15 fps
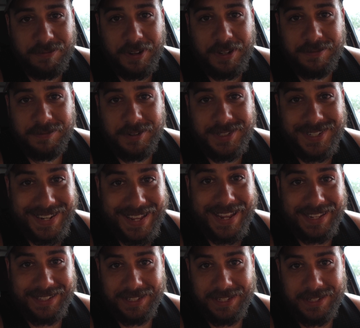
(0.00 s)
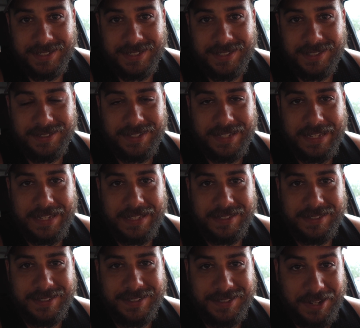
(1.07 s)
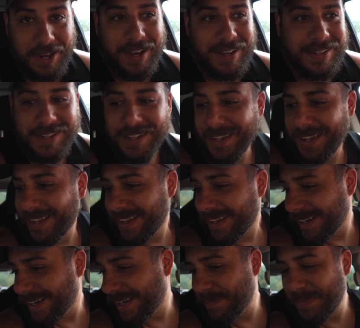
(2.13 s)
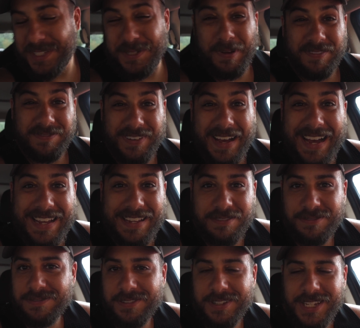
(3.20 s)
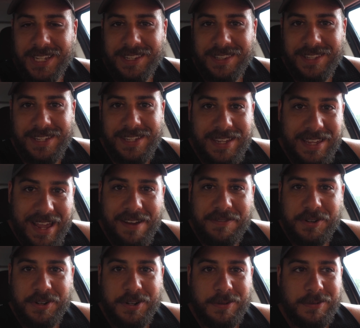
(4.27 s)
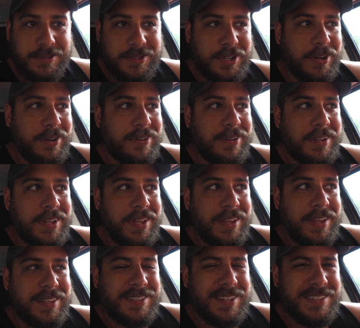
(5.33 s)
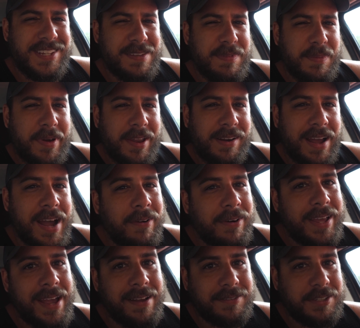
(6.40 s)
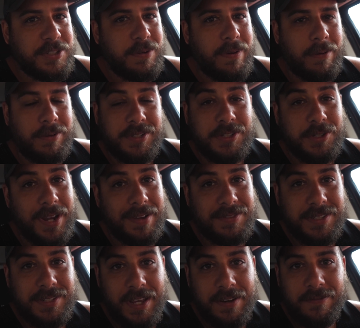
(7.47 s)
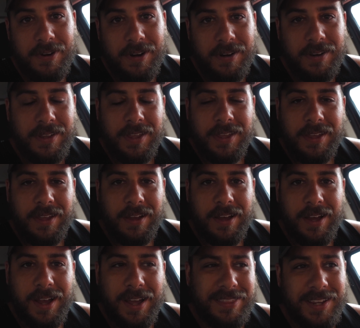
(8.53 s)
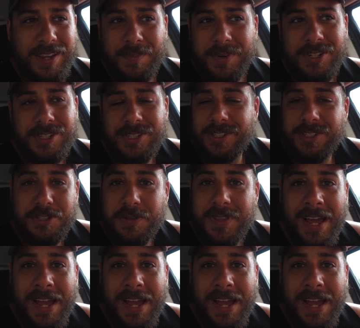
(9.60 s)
fun for today, at least, is done. It's about 5 in the afternoon, so it's gonna take me about an hour and a half to 2 hours to drive to Denver. I think I'm gonna just do